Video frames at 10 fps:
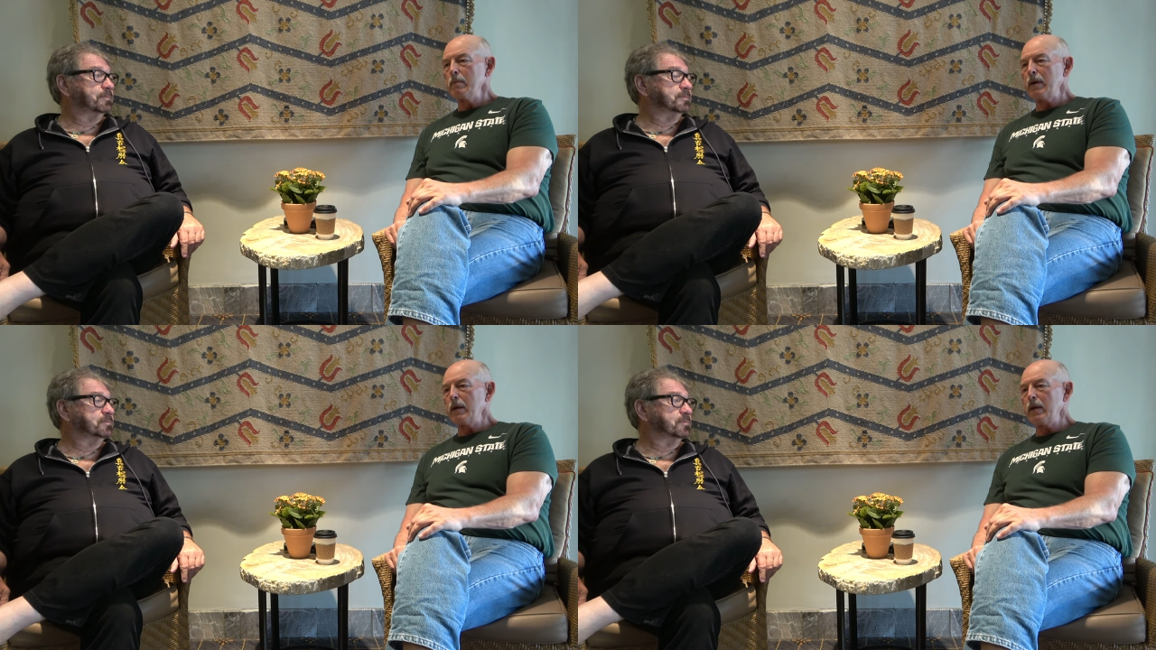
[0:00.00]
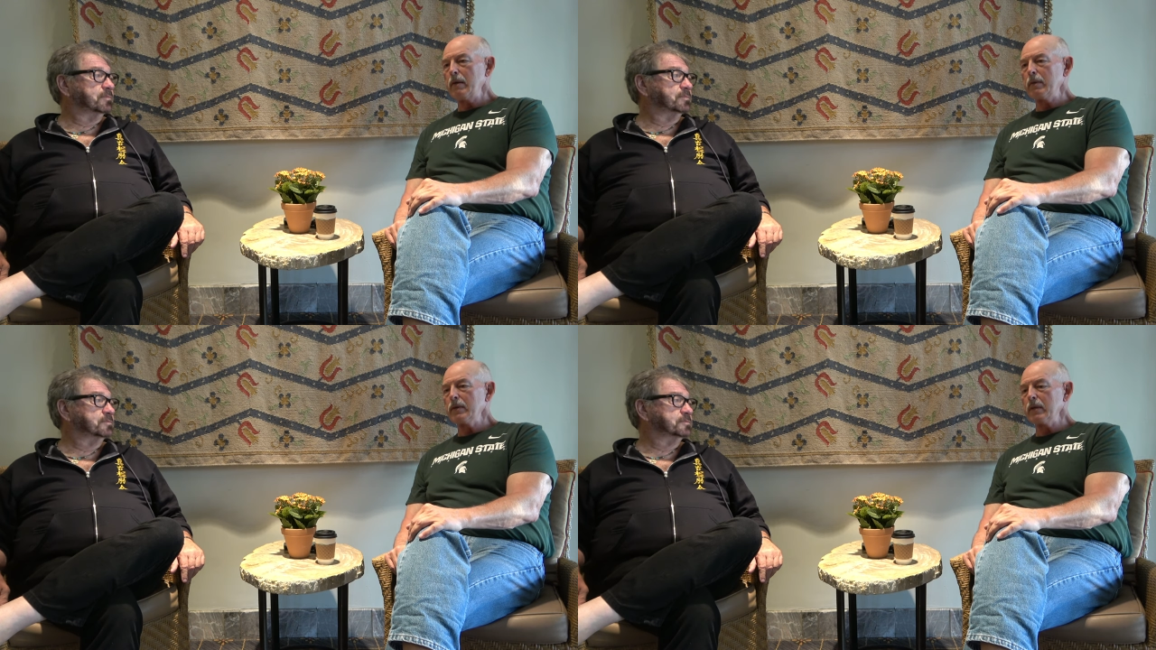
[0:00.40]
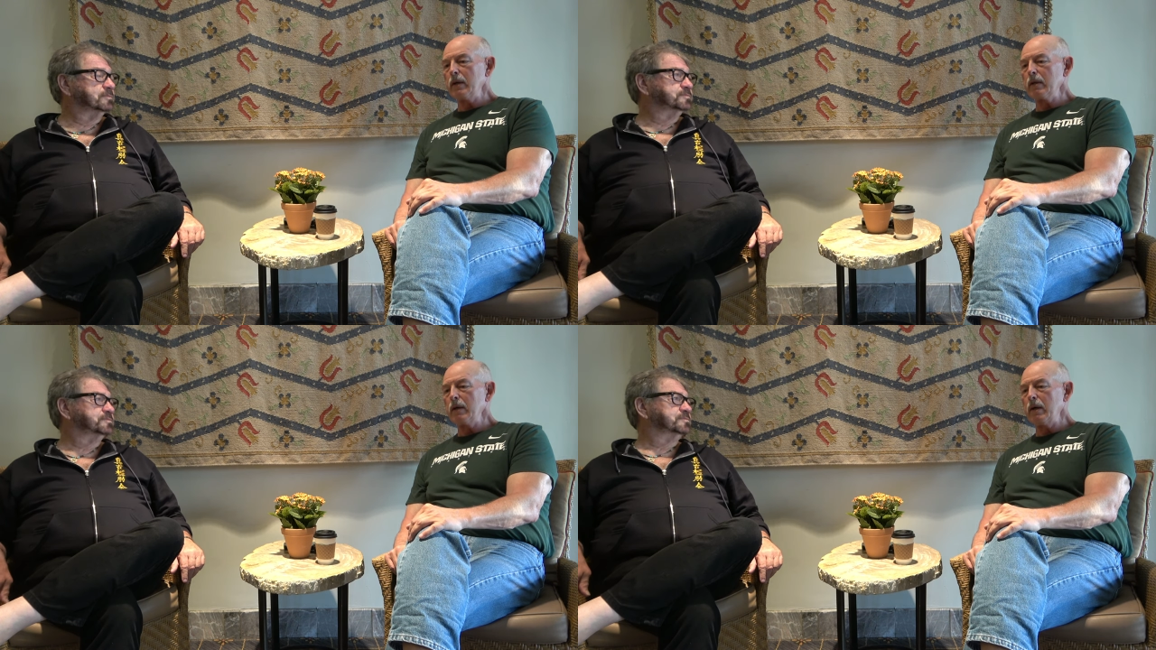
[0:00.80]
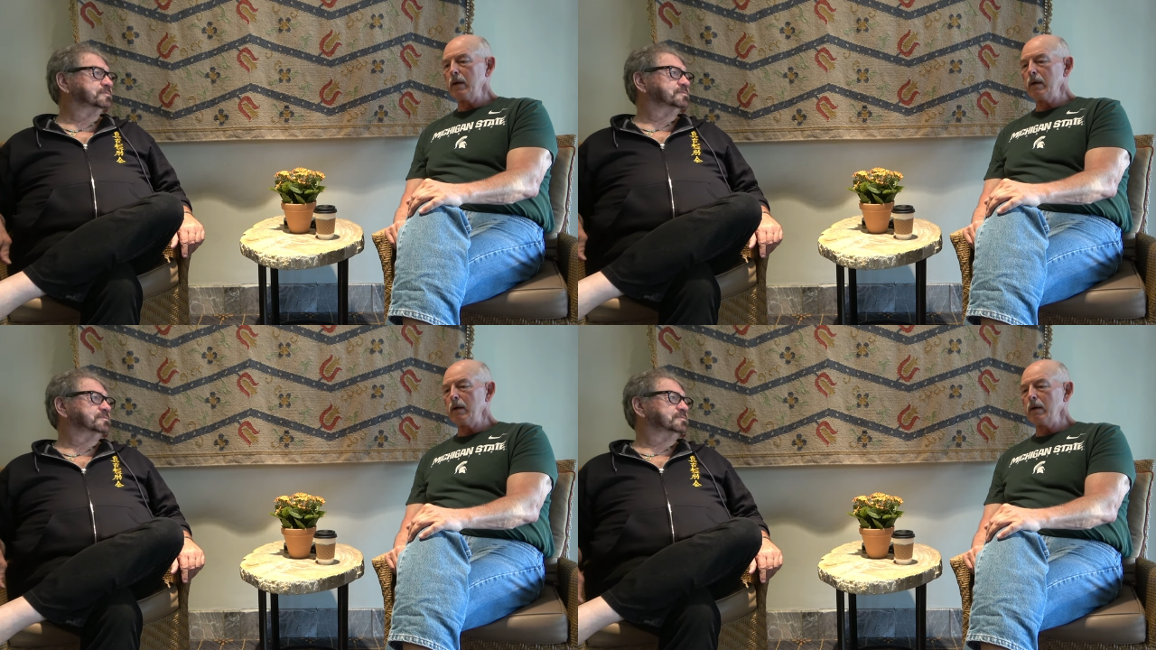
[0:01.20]
Speaker 1: But he was a
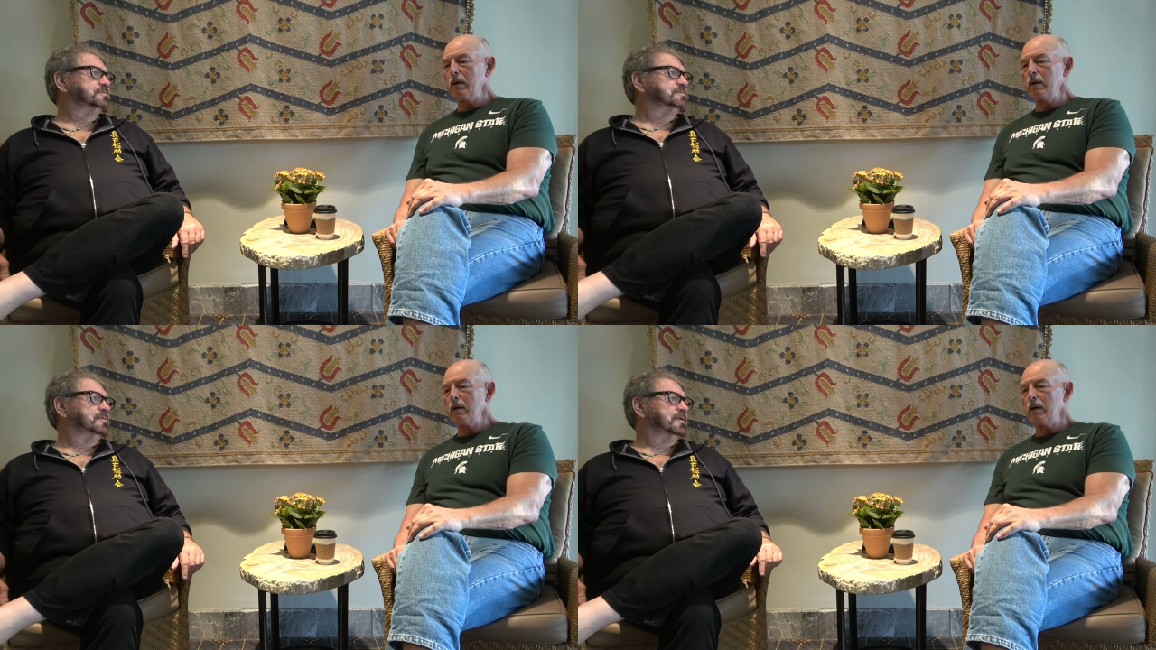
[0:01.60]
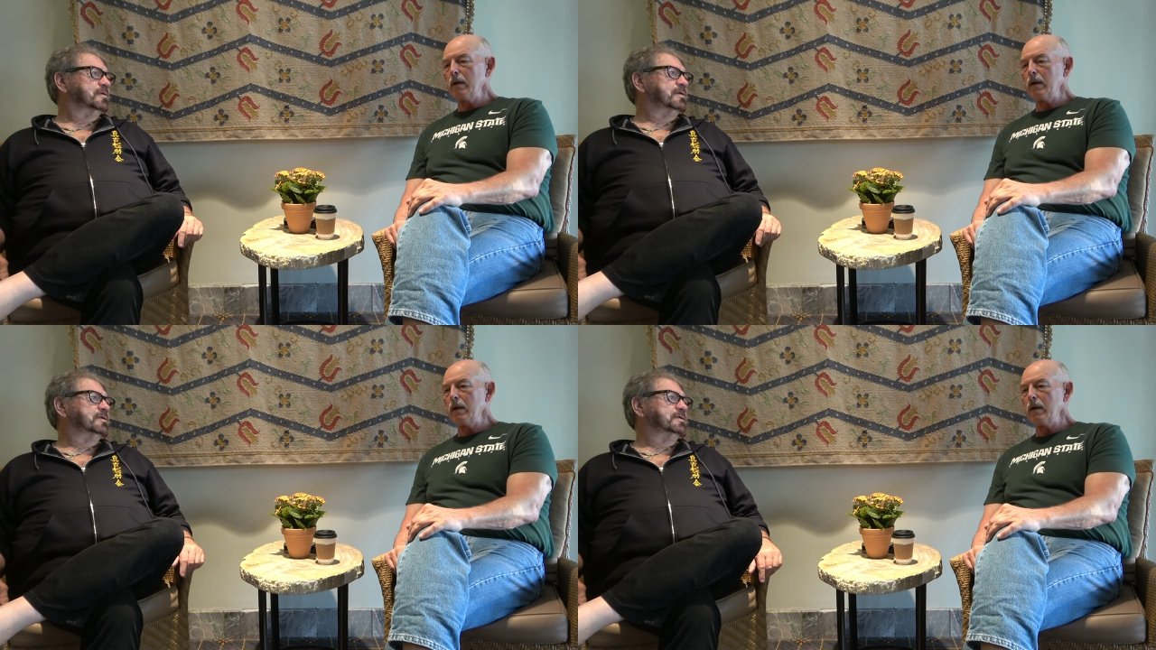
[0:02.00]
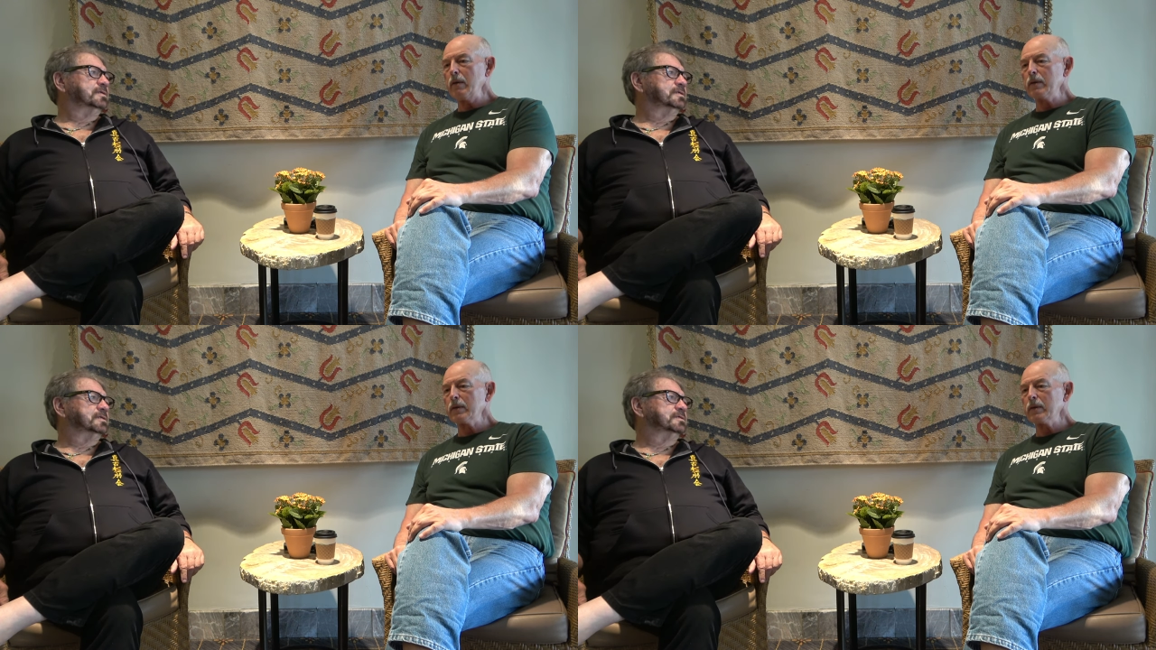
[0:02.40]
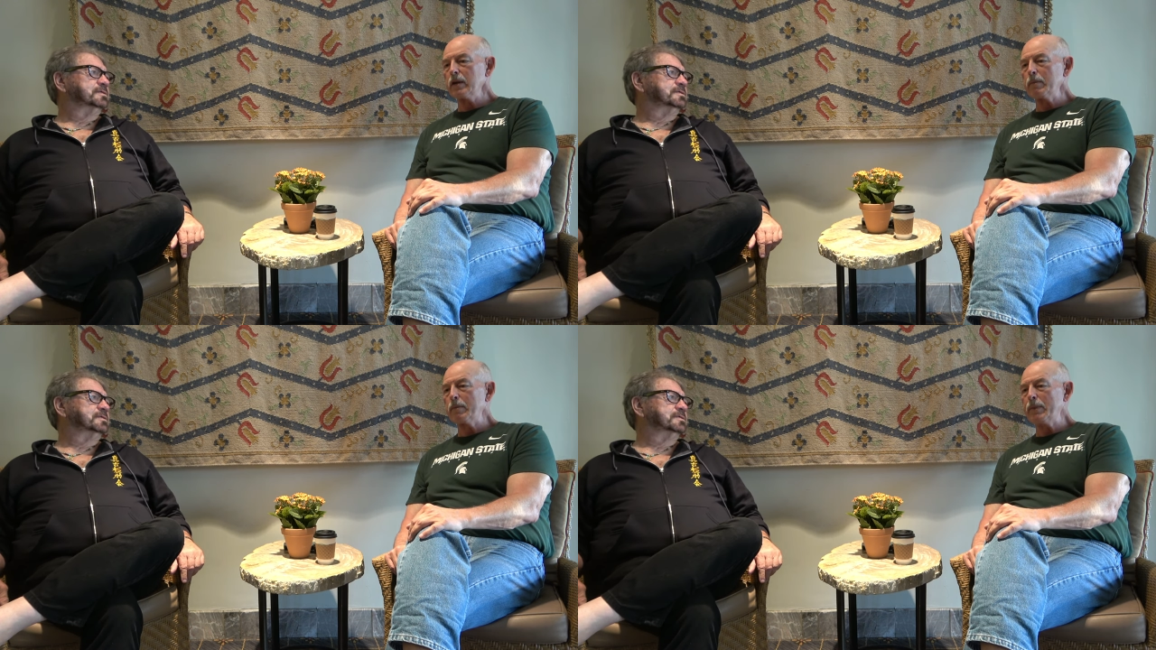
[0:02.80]
uh, he was a
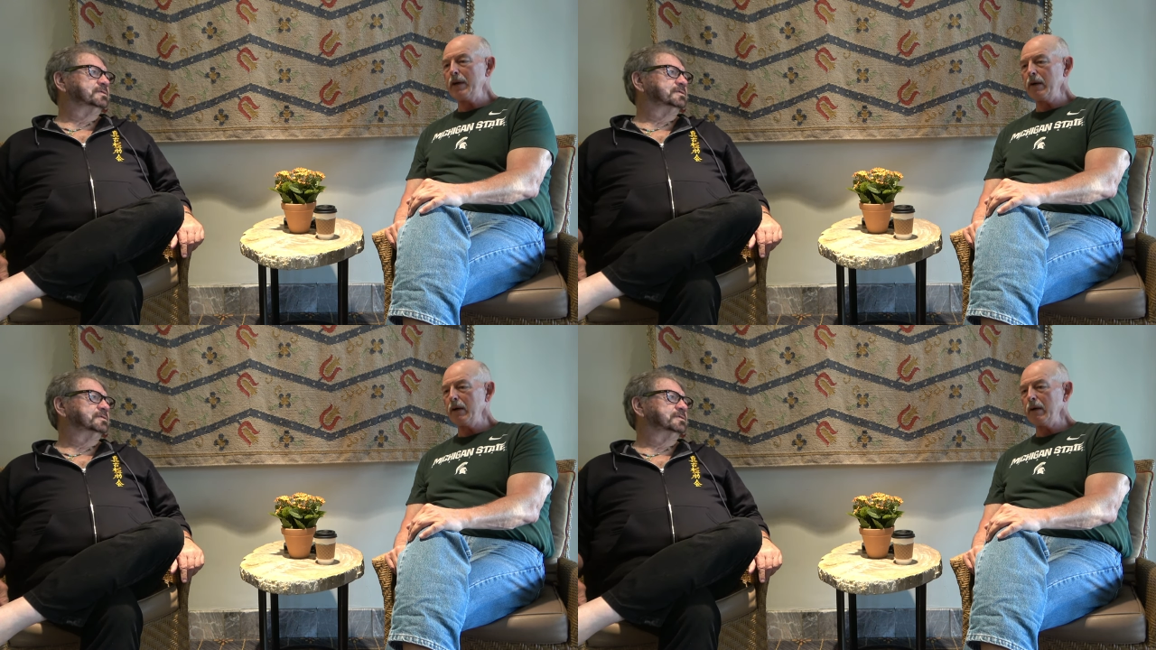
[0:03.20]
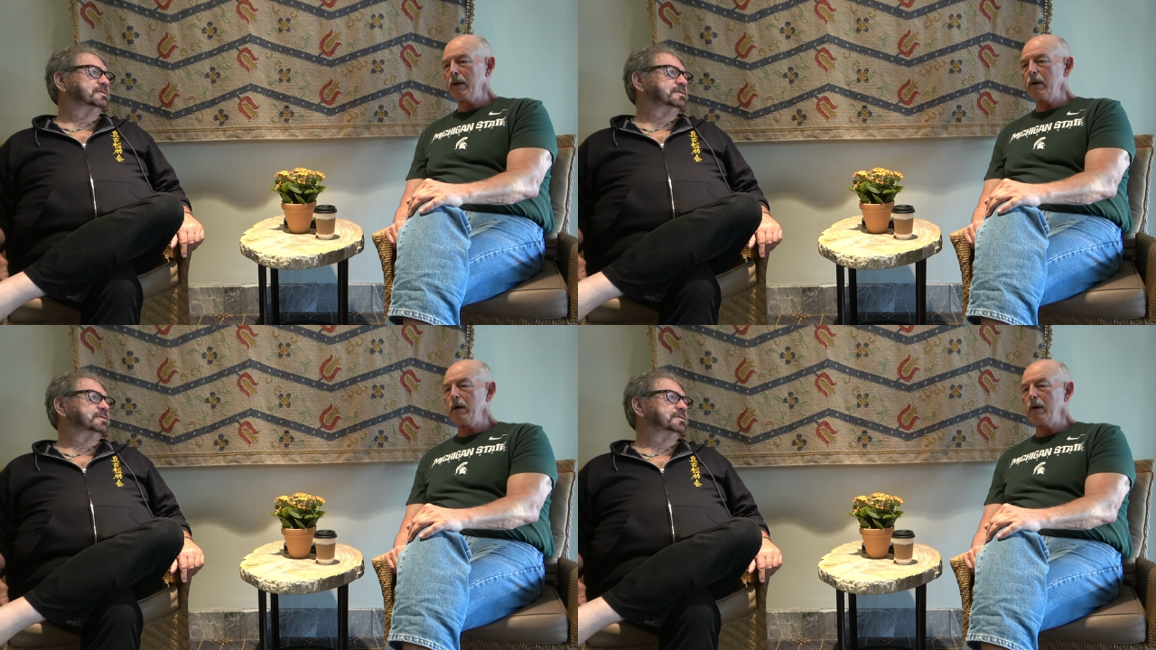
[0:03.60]
good peer